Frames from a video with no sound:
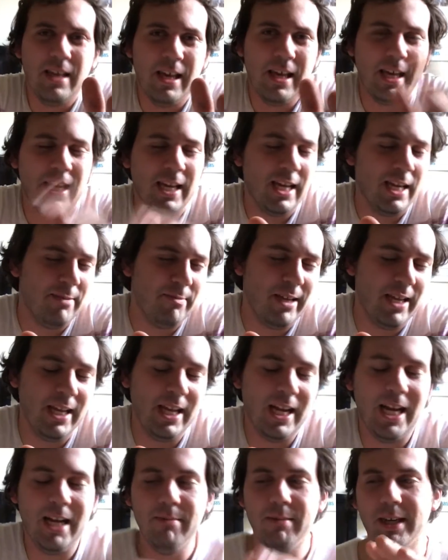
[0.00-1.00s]
Hey, I mean,
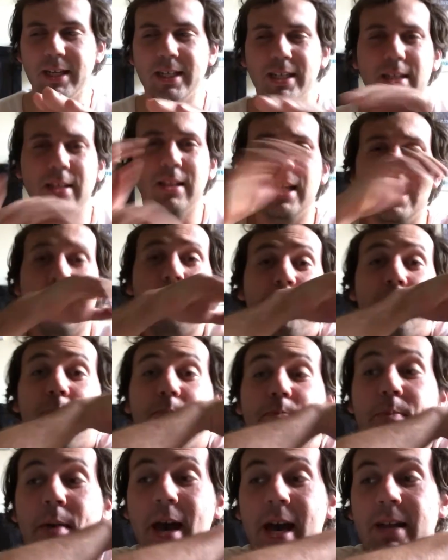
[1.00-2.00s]
I might get a lot of
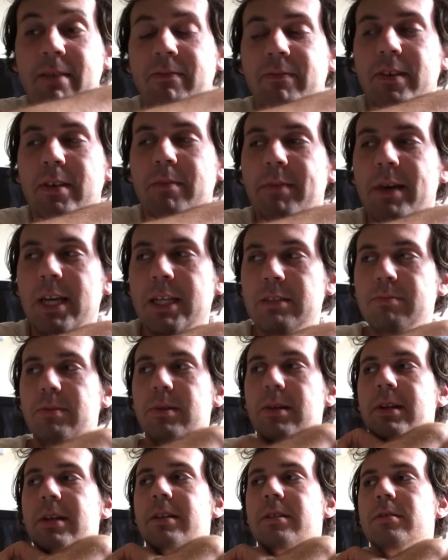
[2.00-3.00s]
bad feedbacks,
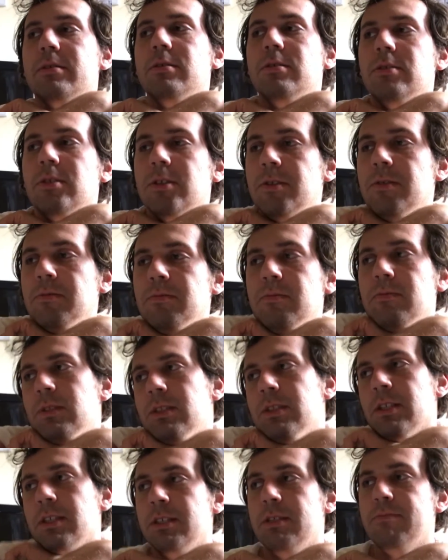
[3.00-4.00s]
but you know,
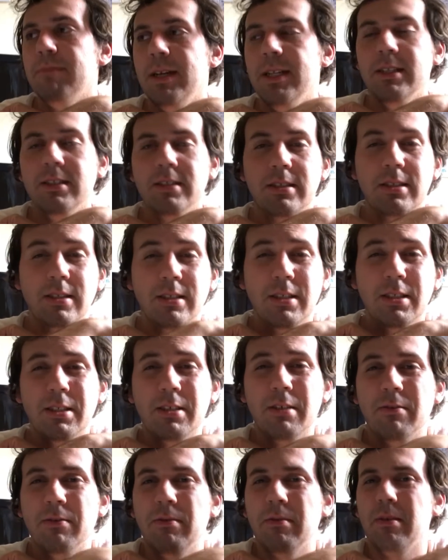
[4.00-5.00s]
it's my
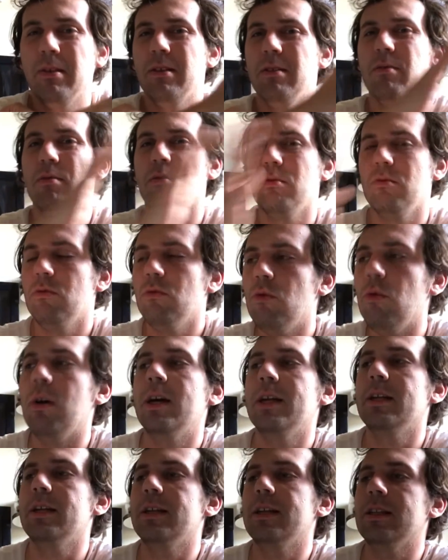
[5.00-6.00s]
decision of
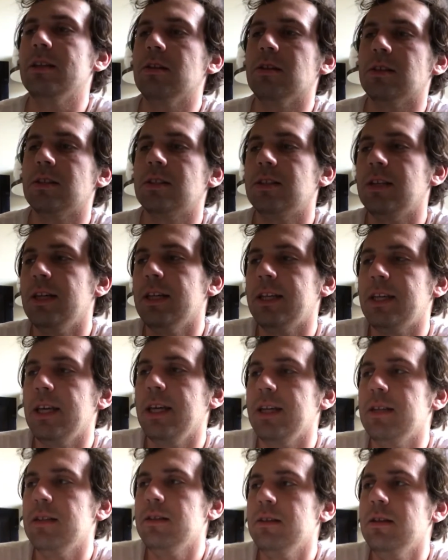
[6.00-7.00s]
what it looks like,
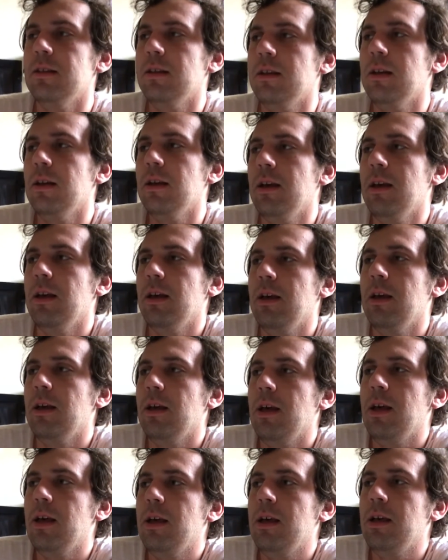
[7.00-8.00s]
and
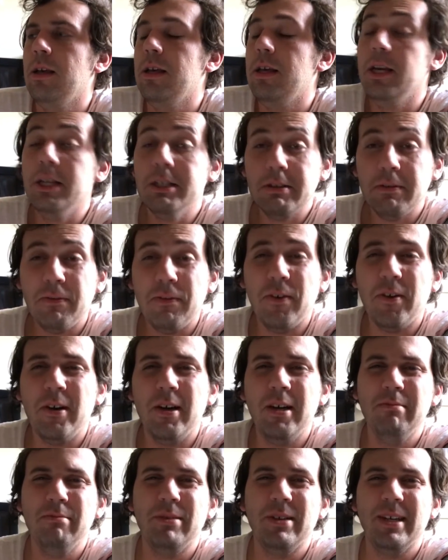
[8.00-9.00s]
it's
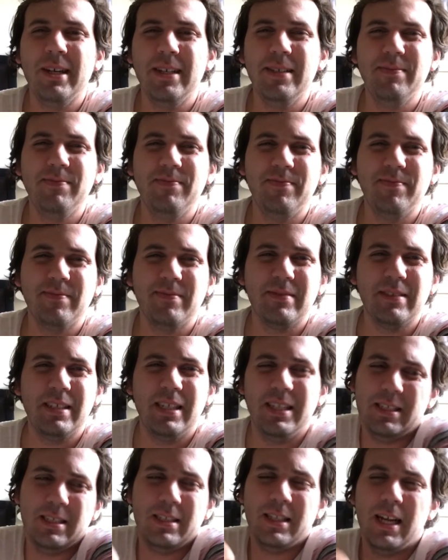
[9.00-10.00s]
fun, but
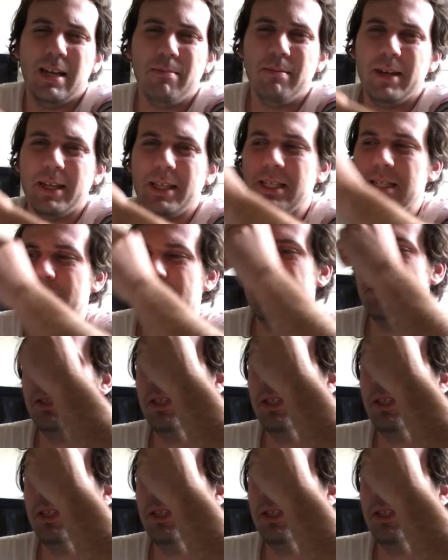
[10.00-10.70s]
it's not my cup